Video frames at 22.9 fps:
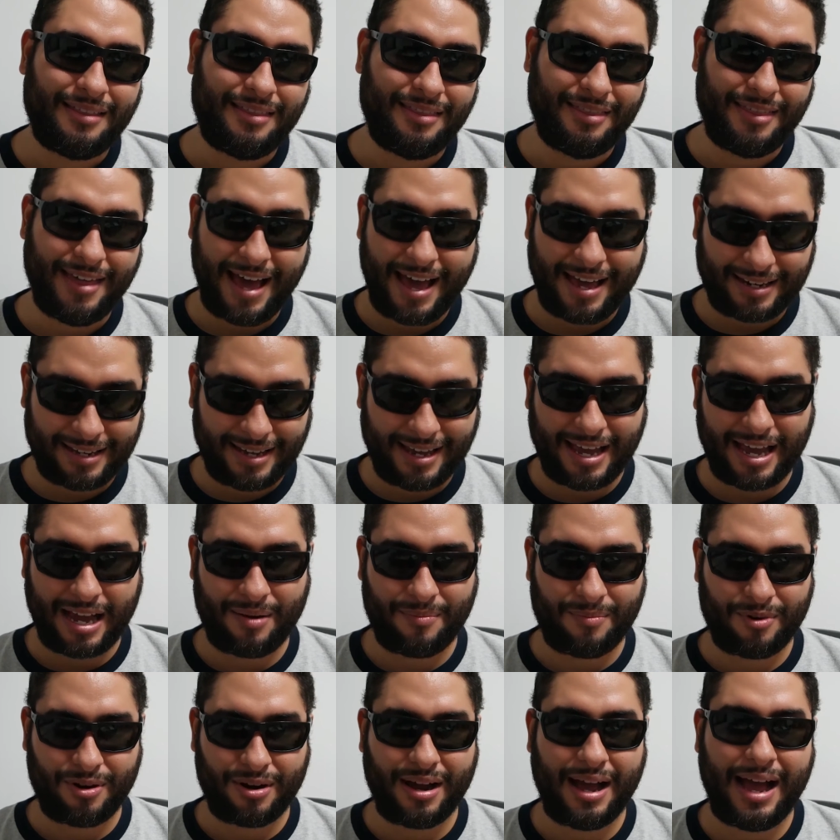that
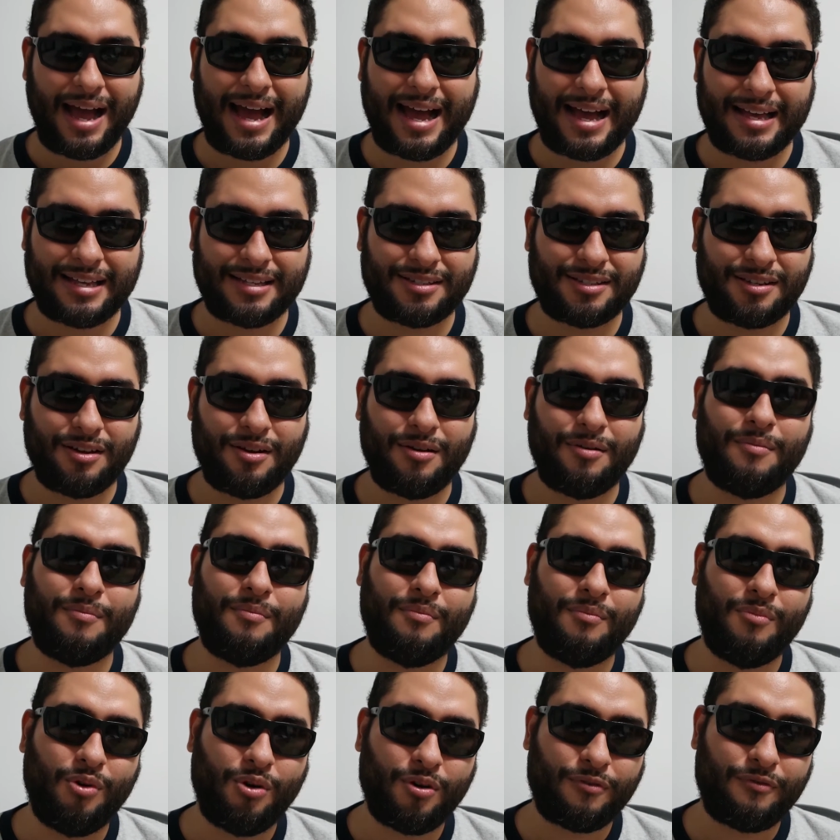camera has
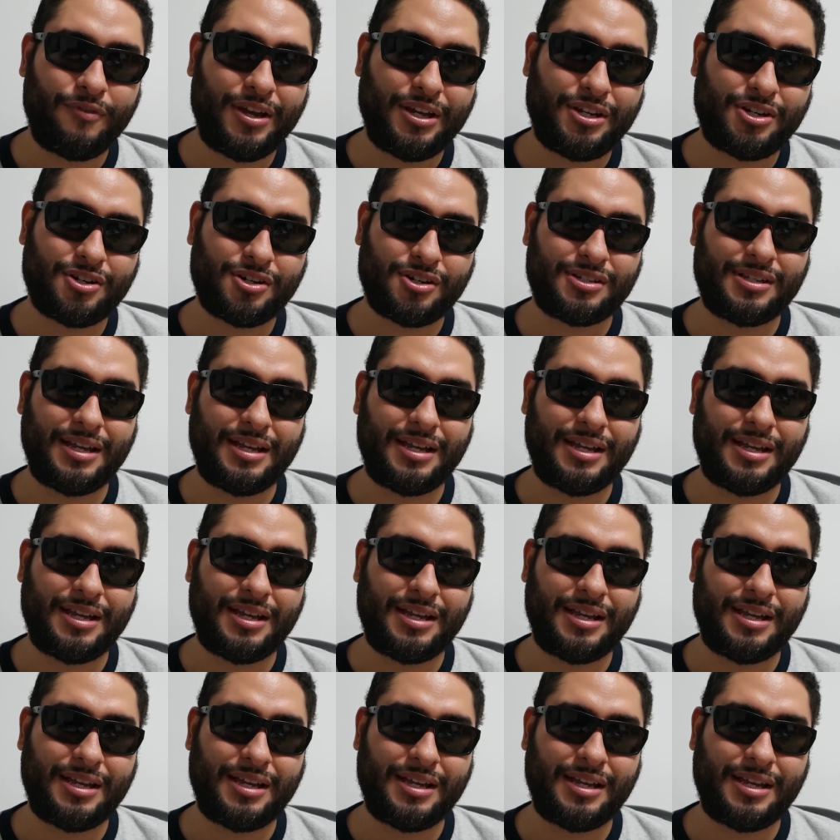more features